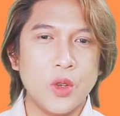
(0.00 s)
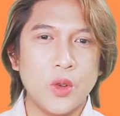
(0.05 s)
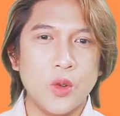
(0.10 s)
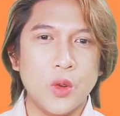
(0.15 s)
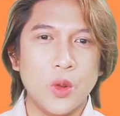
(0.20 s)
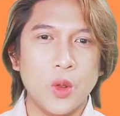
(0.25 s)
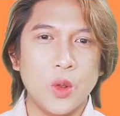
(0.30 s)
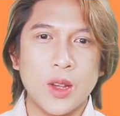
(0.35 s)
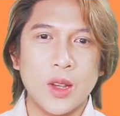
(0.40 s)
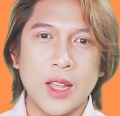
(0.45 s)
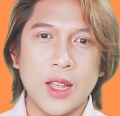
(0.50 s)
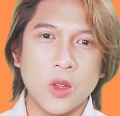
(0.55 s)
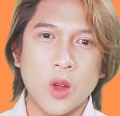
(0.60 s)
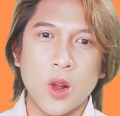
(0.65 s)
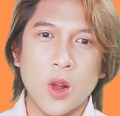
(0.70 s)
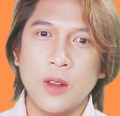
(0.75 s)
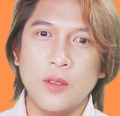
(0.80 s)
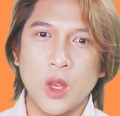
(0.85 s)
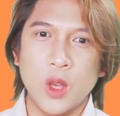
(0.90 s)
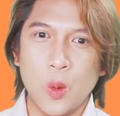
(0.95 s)
look at
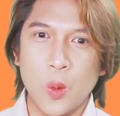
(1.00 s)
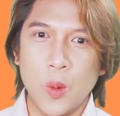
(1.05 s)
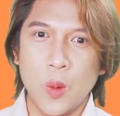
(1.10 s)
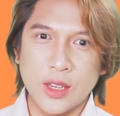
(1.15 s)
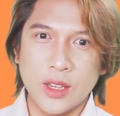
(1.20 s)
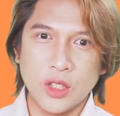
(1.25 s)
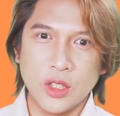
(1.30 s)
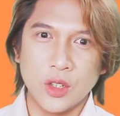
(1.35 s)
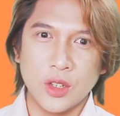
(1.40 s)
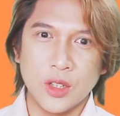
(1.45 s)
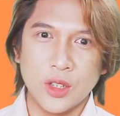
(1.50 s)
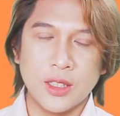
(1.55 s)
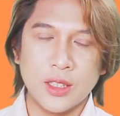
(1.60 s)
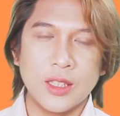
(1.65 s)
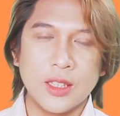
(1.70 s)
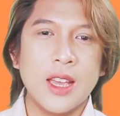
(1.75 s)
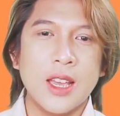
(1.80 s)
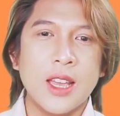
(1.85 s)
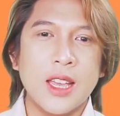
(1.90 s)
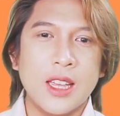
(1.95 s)
all of the questions
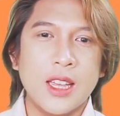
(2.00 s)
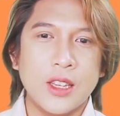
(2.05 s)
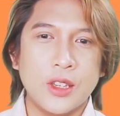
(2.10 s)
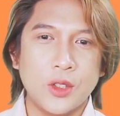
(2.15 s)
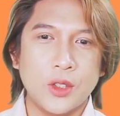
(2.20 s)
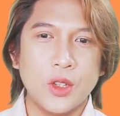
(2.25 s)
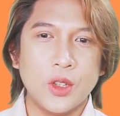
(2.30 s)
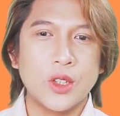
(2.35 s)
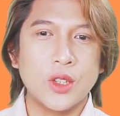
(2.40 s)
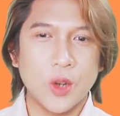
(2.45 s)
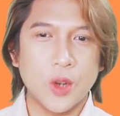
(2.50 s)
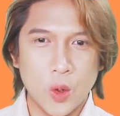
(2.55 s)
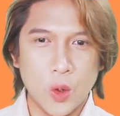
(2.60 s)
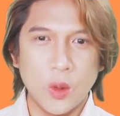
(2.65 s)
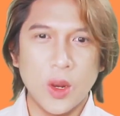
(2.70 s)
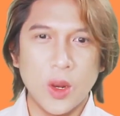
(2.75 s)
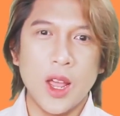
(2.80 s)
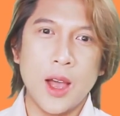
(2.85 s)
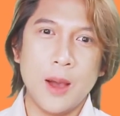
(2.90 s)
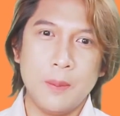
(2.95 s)
is to
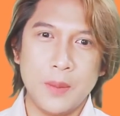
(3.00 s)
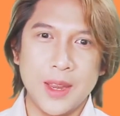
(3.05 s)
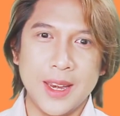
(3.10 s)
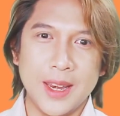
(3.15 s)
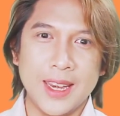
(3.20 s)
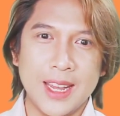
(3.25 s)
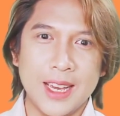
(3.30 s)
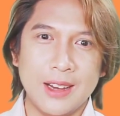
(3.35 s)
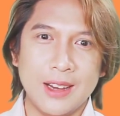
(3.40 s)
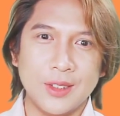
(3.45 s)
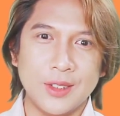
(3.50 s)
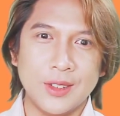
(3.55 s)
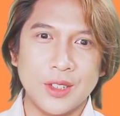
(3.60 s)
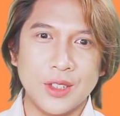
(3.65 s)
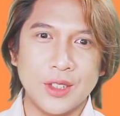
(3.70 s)
scroll up and down.